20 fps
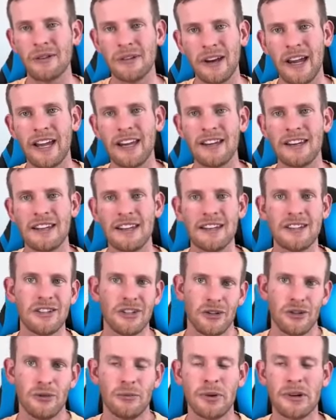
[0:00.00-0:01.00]

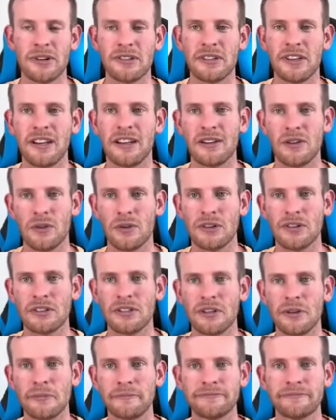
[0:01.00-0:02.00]
92% or
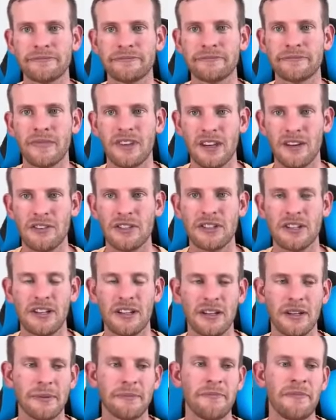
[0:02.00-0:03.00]
so, give or take.